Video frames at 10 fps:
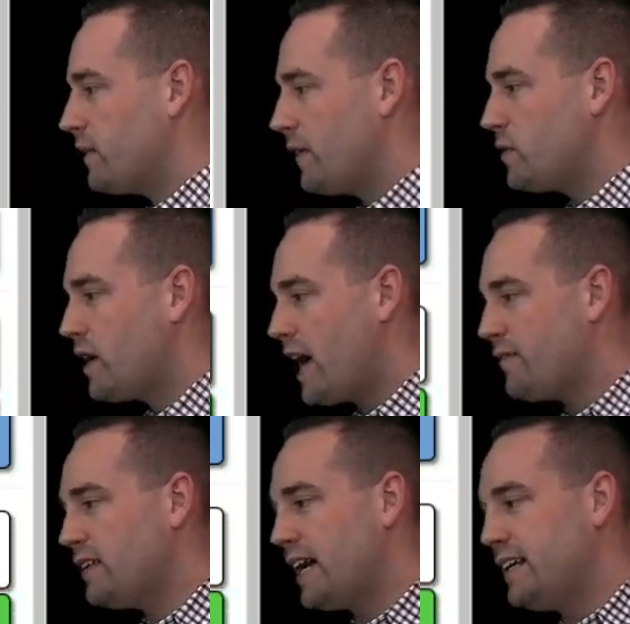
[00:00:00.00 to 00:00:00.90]
If you
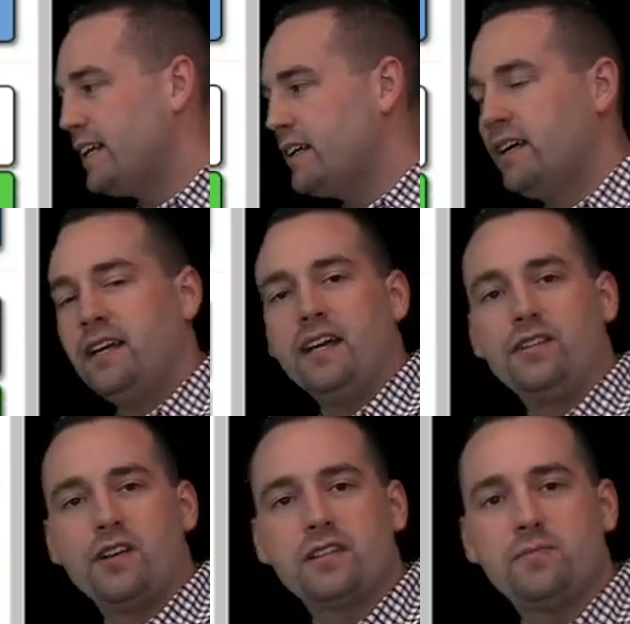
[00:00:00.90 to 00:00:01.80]
have lightning,
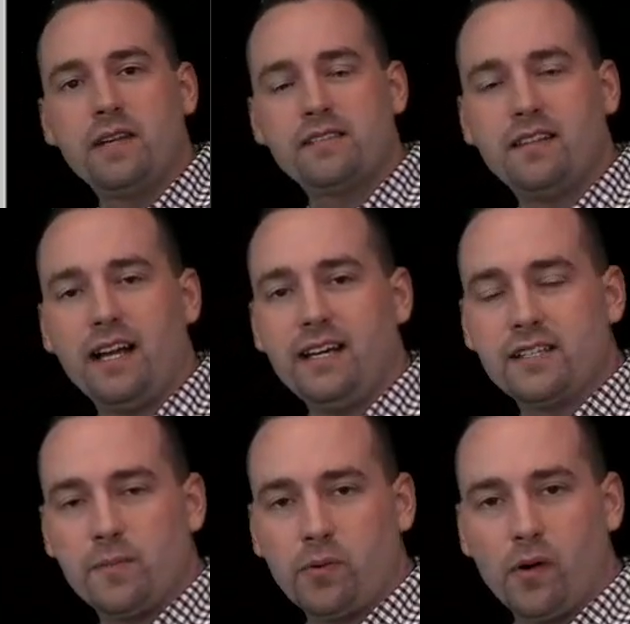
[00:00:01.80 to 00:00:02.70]
it just means
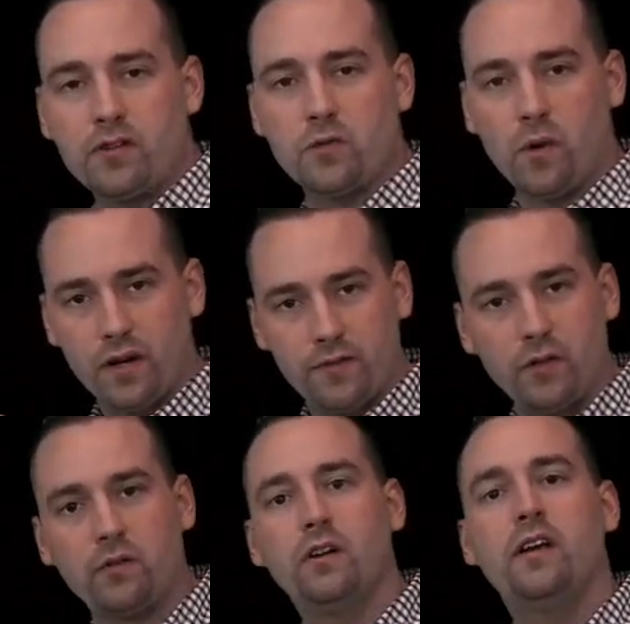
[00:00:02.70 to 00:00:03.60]
lightning's approached one of
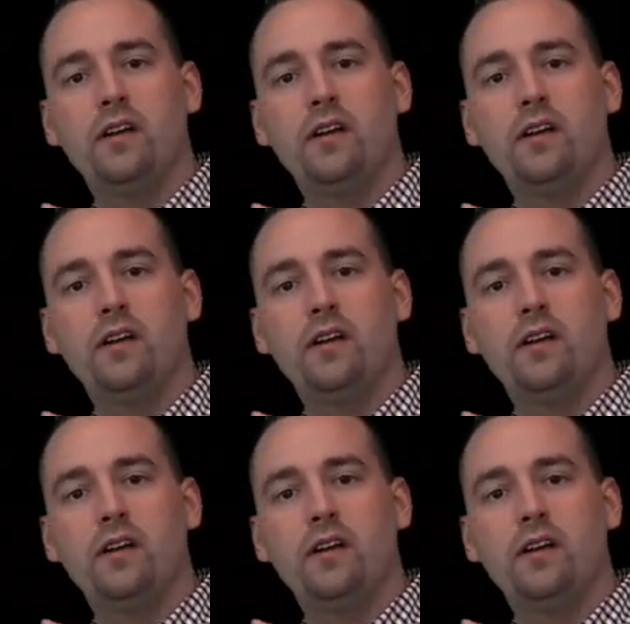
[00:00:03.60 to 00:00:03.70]
your